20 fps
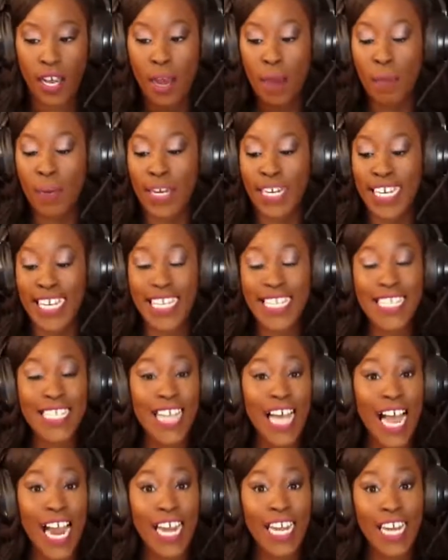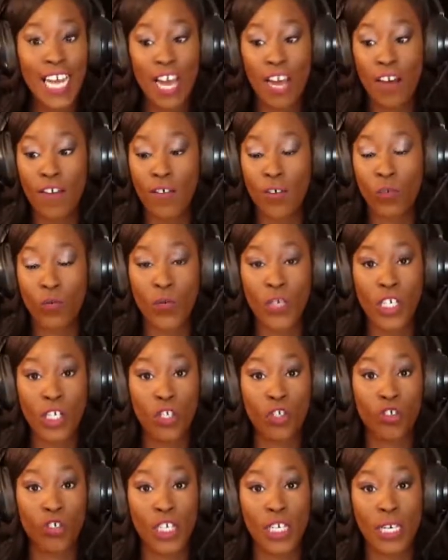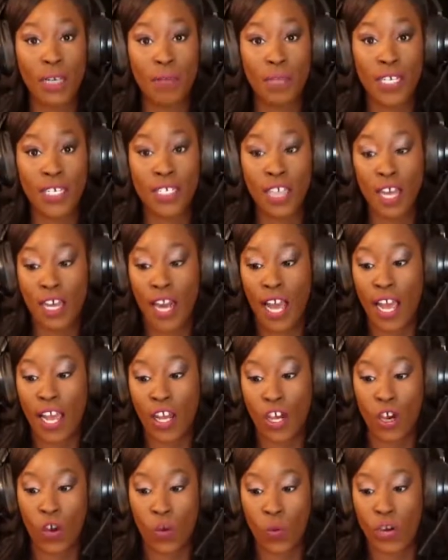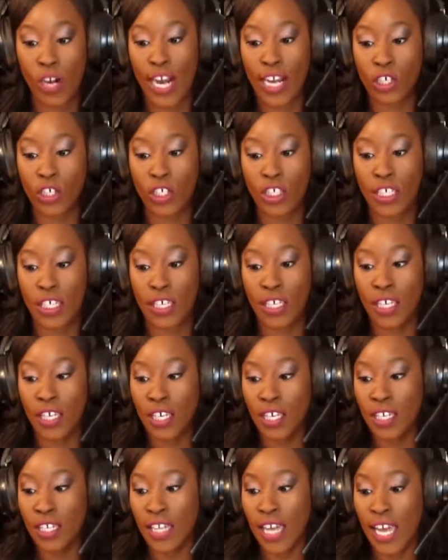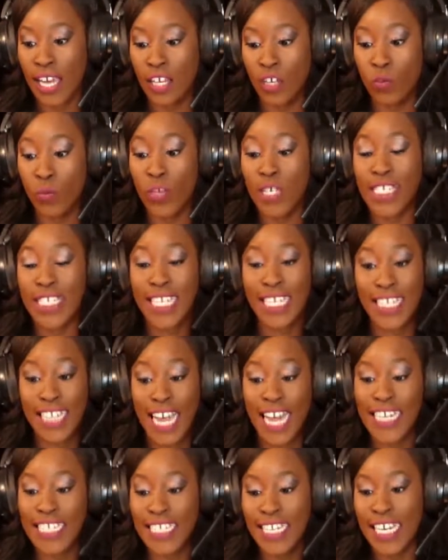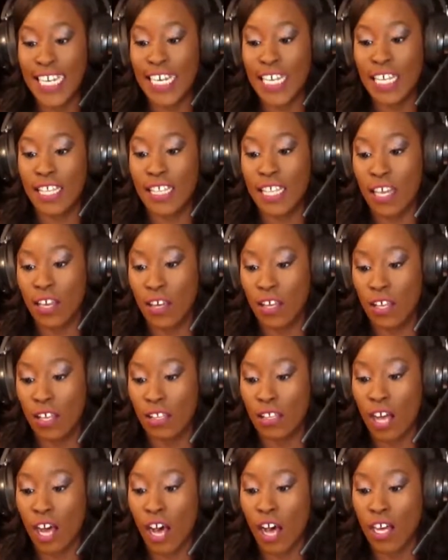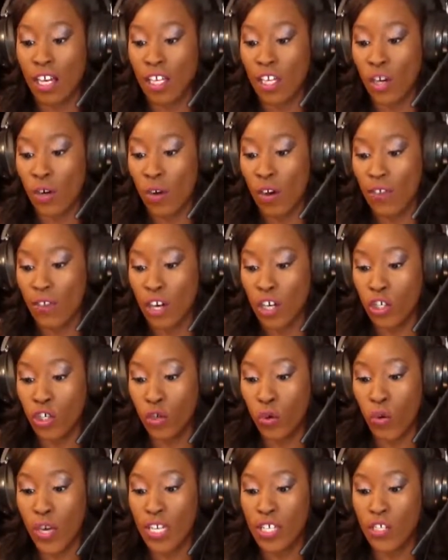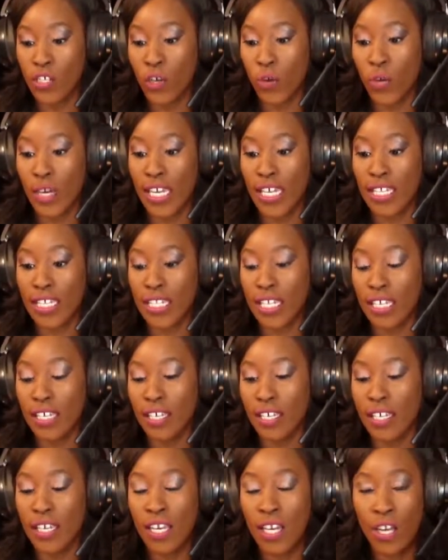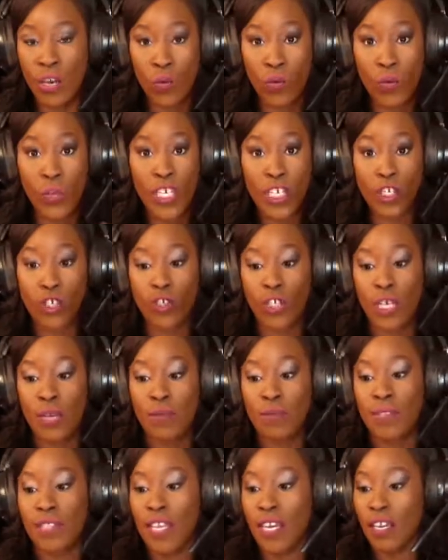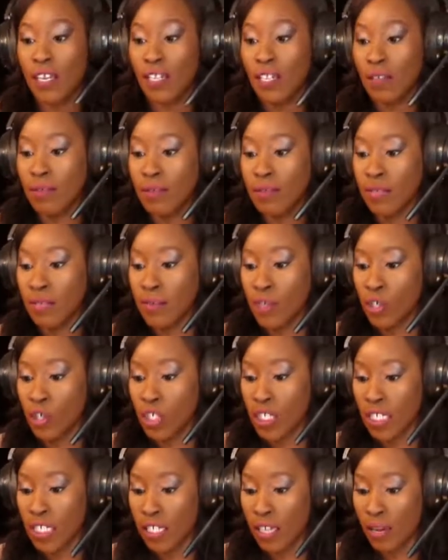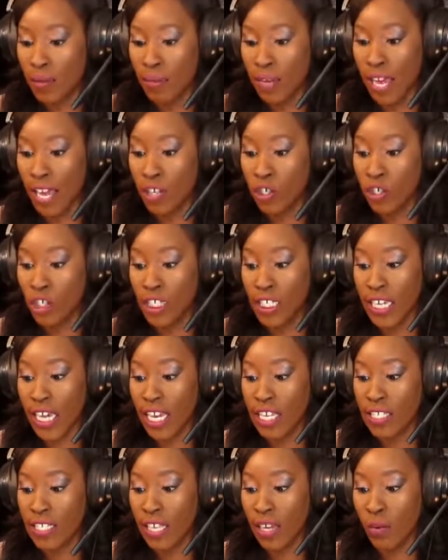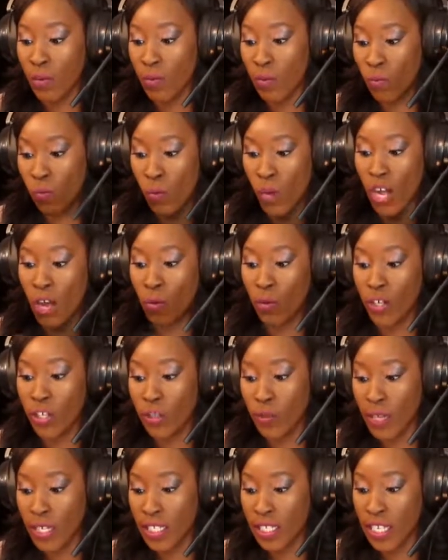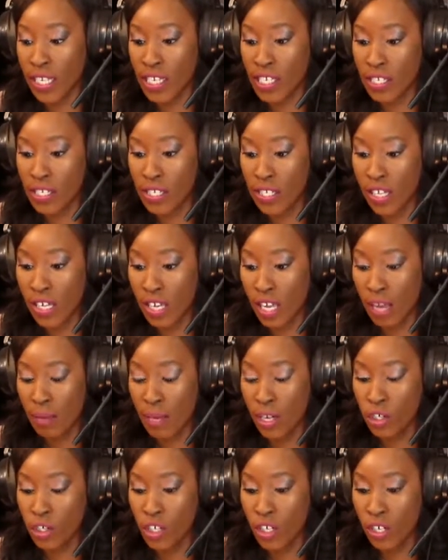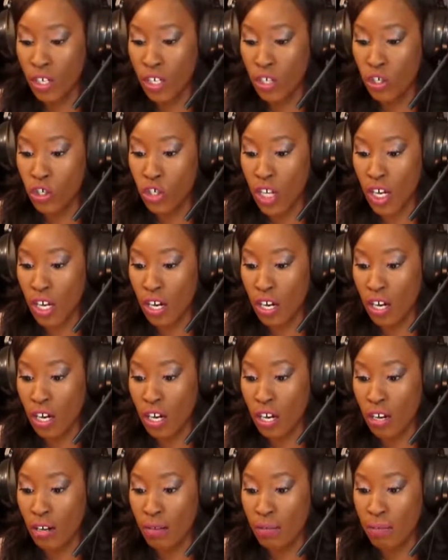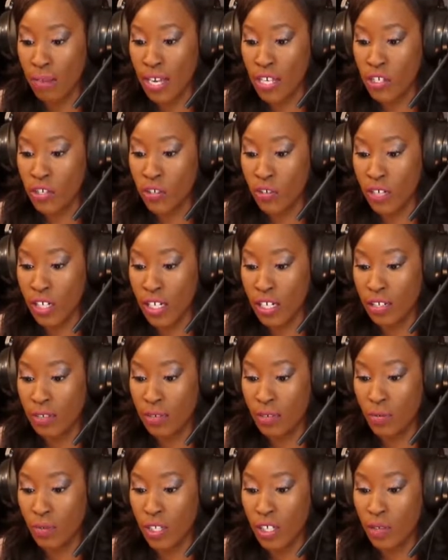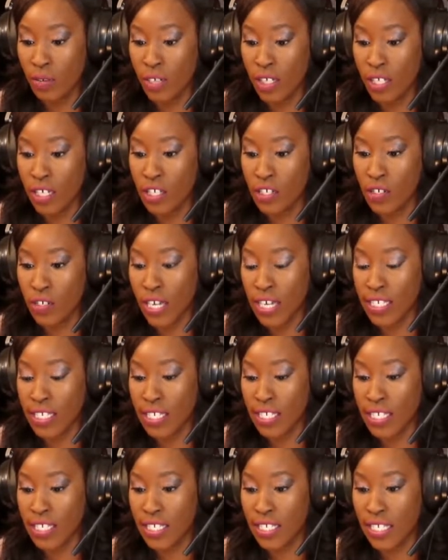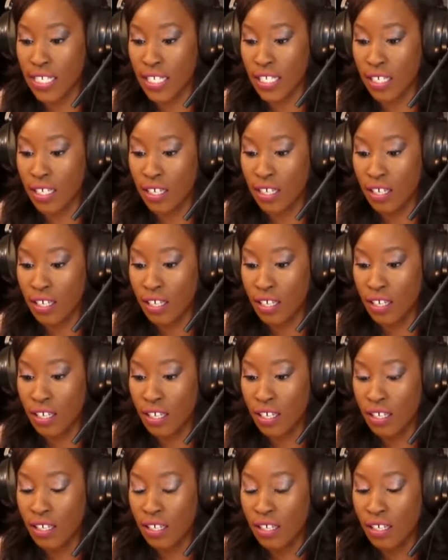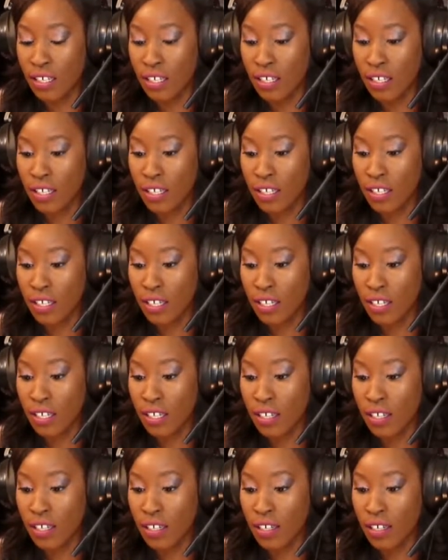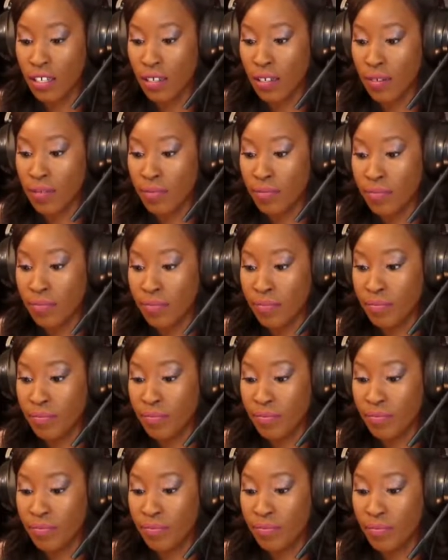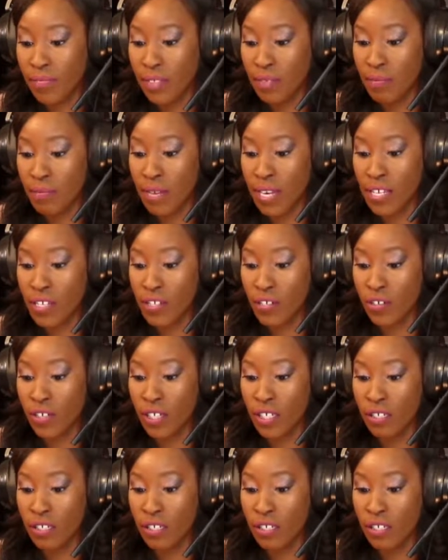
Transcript: But inside of restream.io, we're actually like we selected the audio of our choice. So in the Restream, let me just see. I'm actually, guys, that while we're doing this, I'm actually going to share my screen really quickly so you guys can see my screen.